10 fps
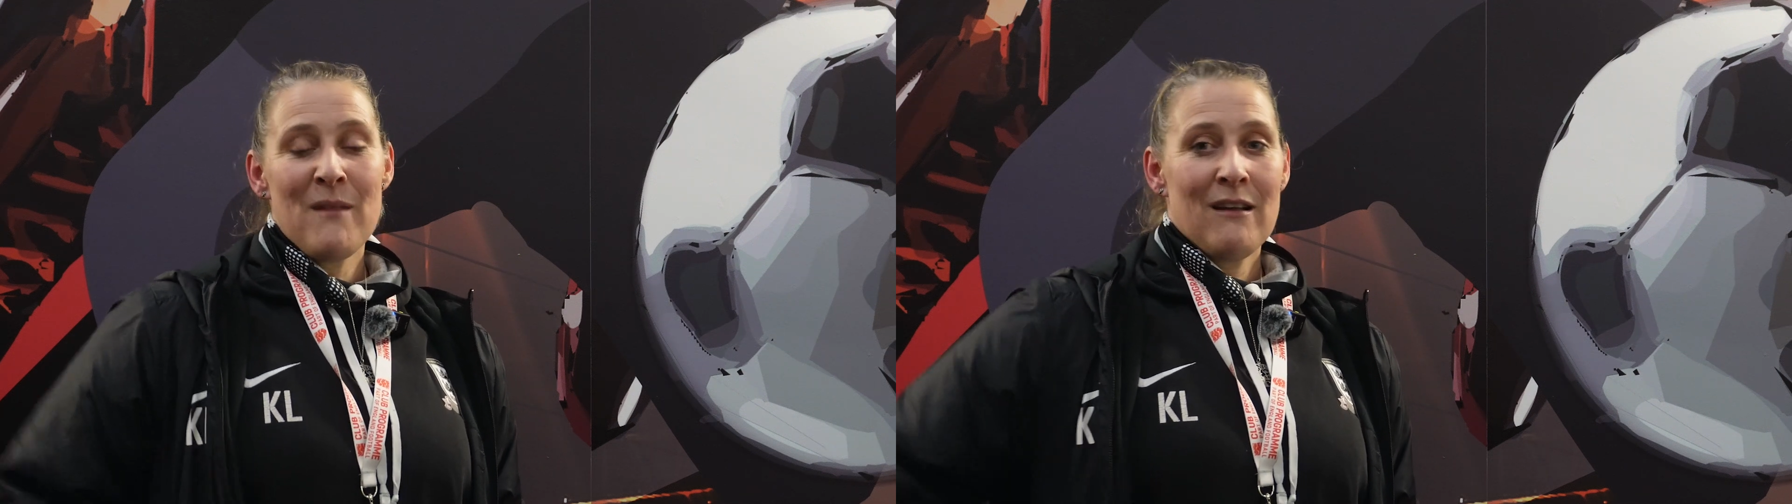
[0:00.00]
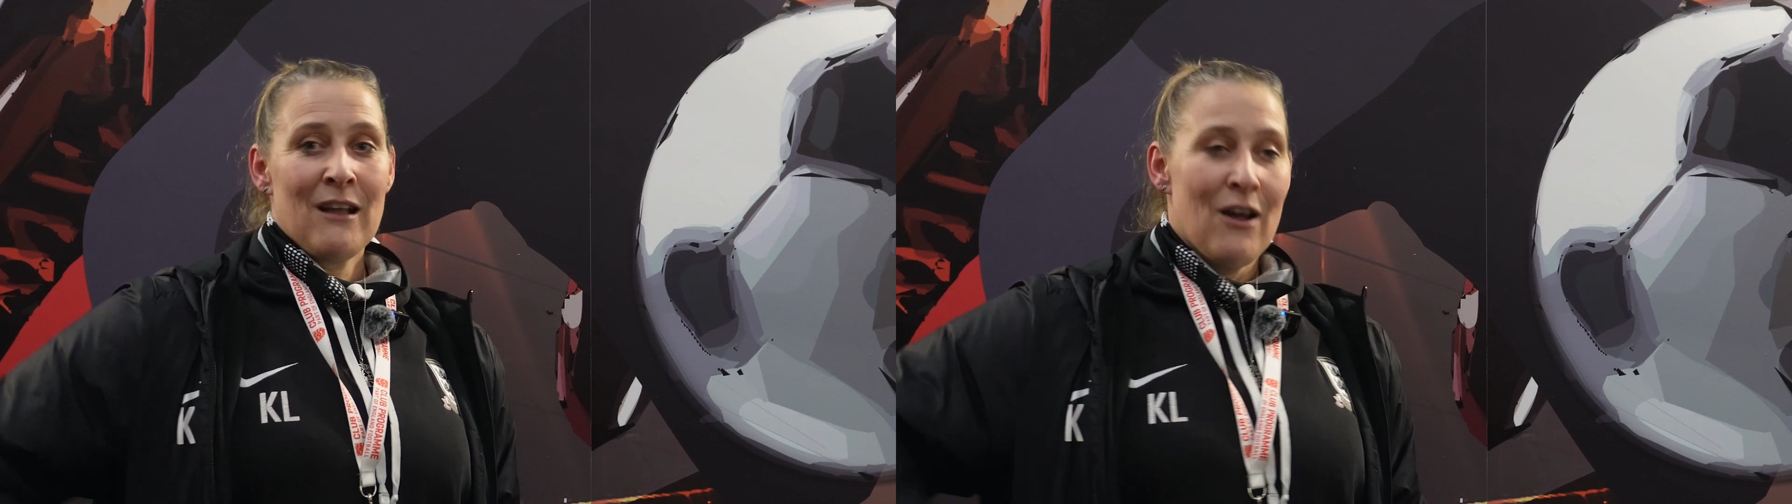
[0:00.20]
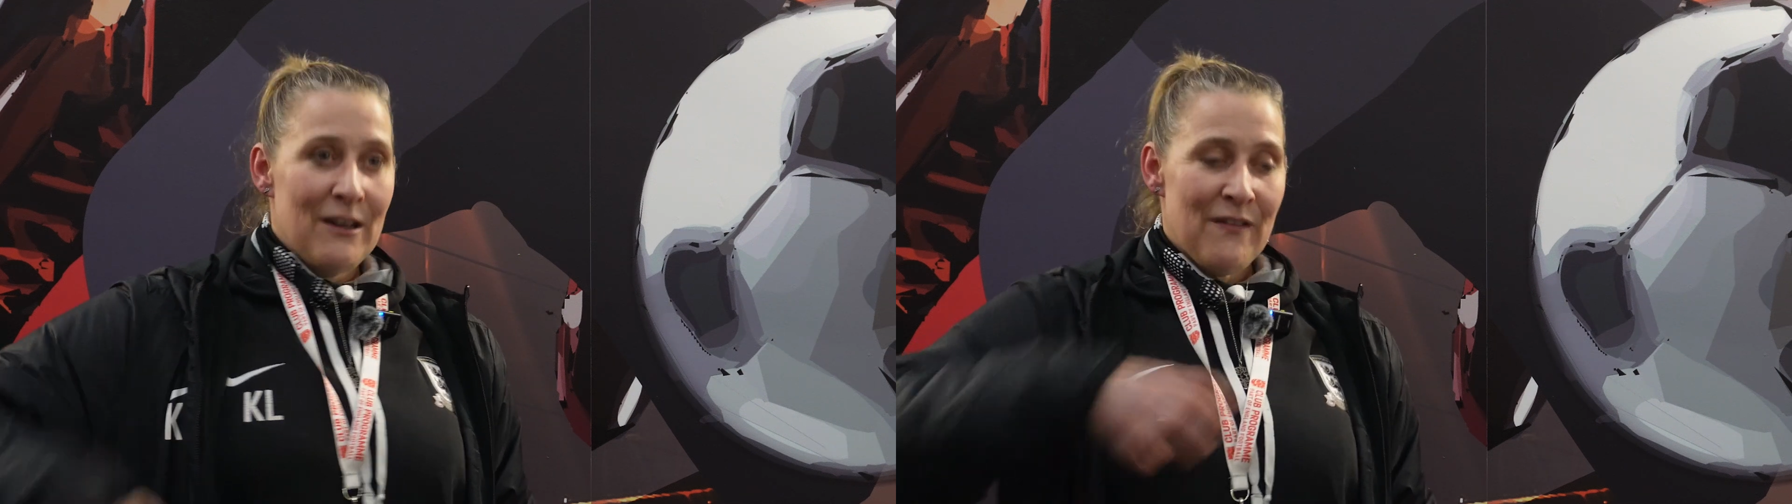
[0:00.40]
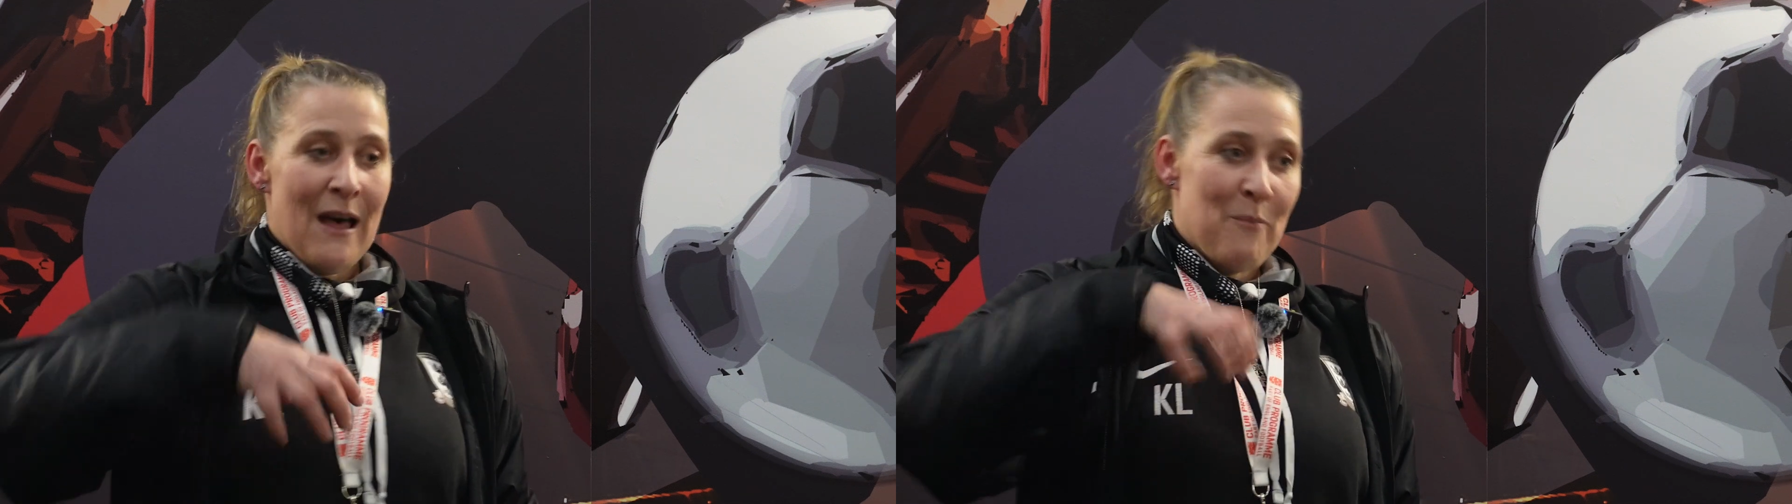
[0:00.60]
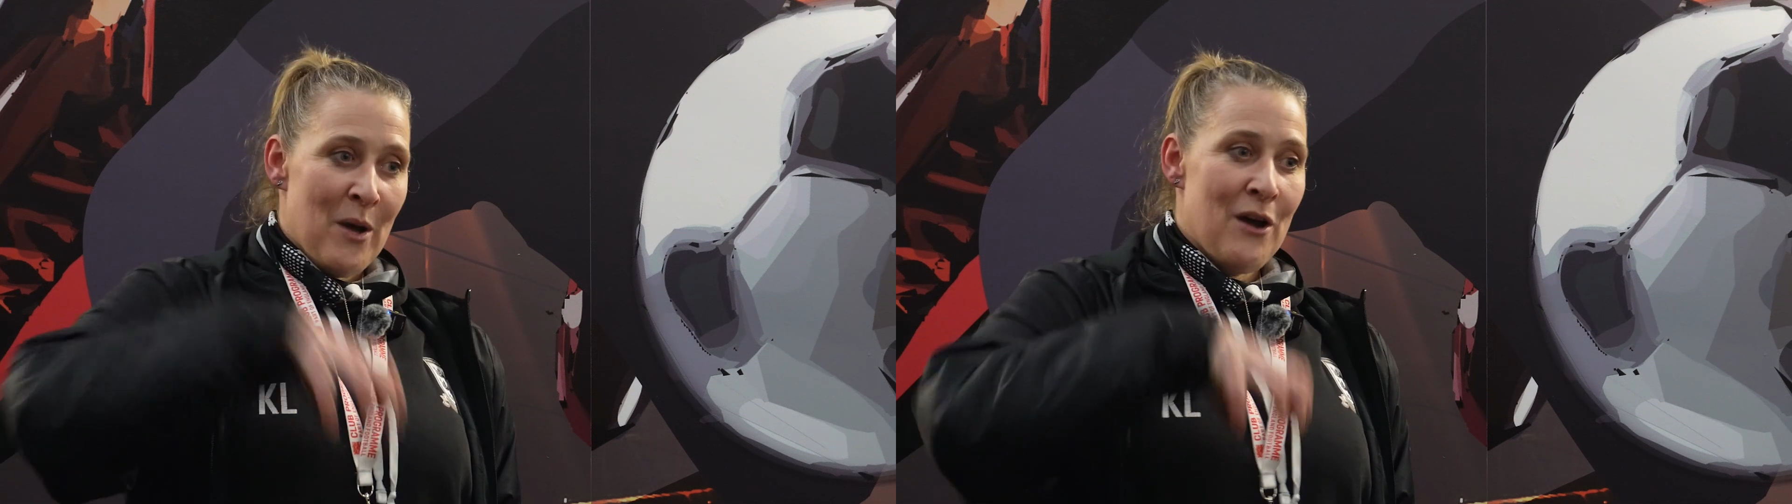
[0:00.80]

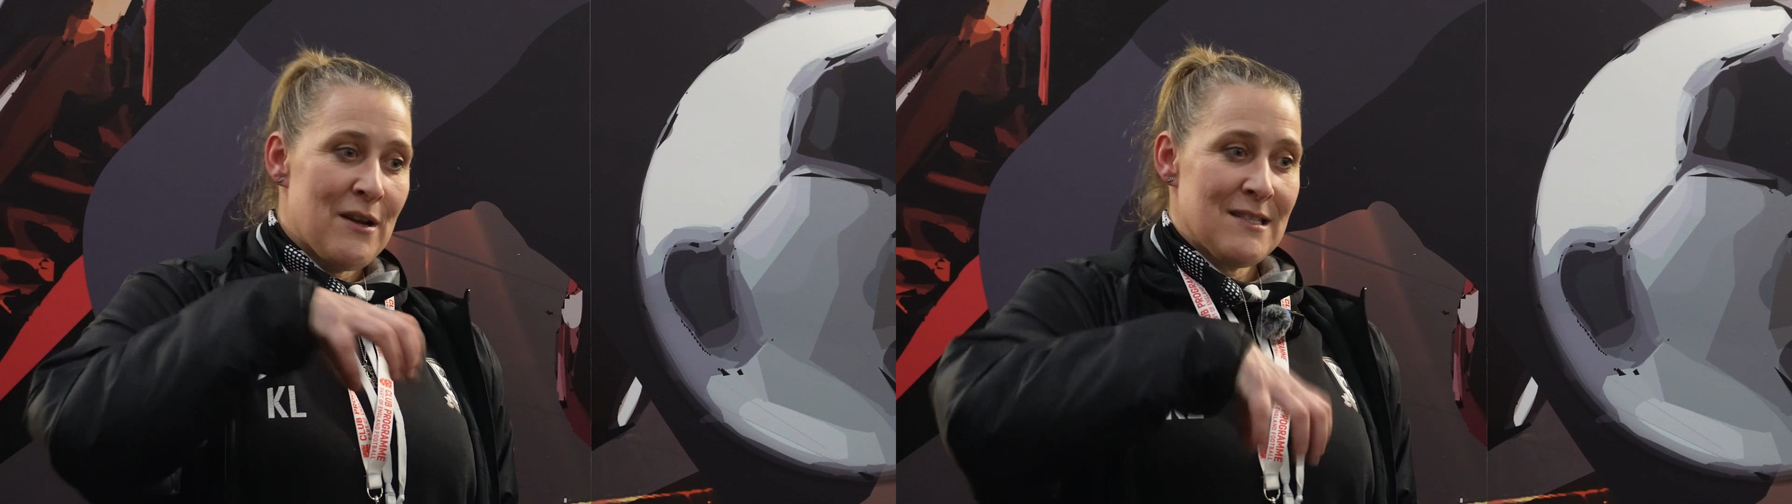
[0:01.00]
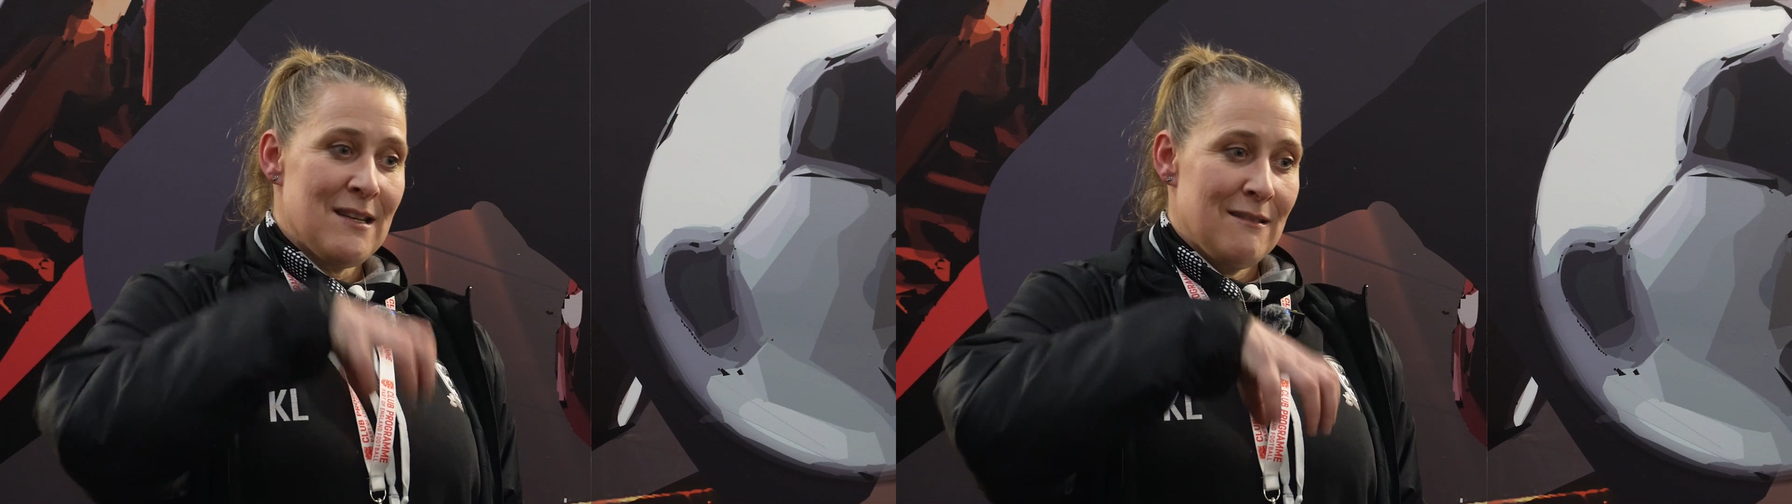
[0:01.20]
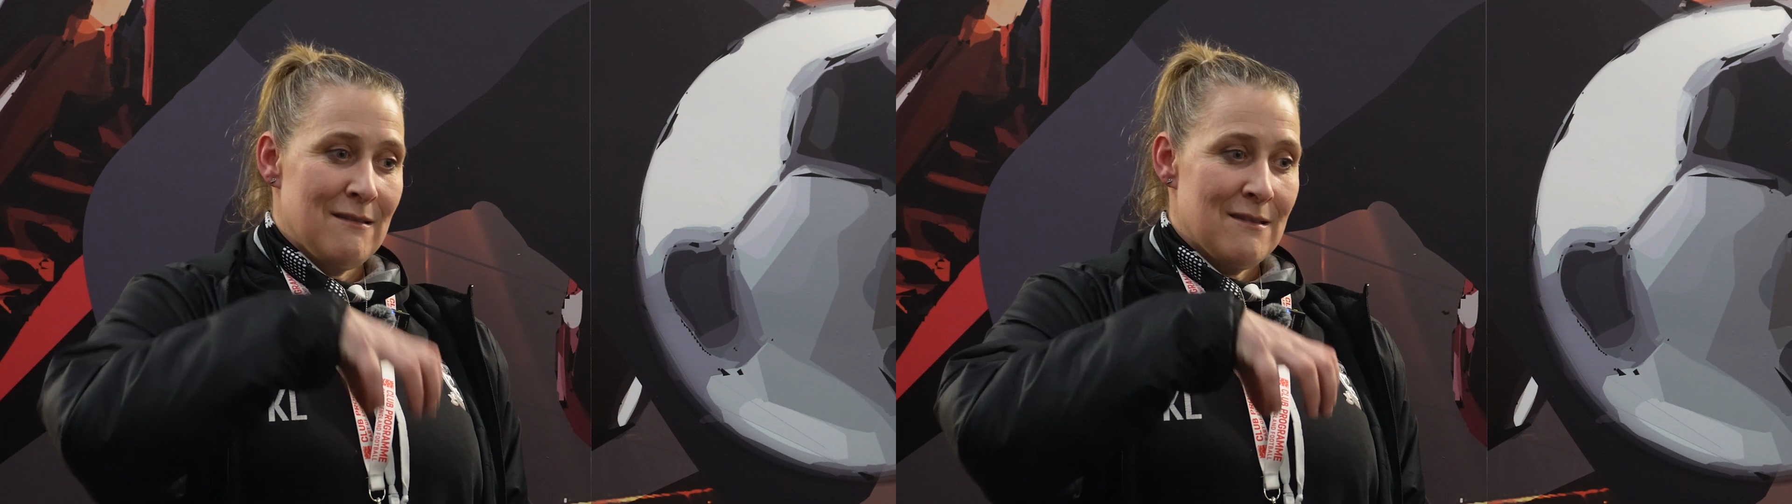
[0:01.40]
that person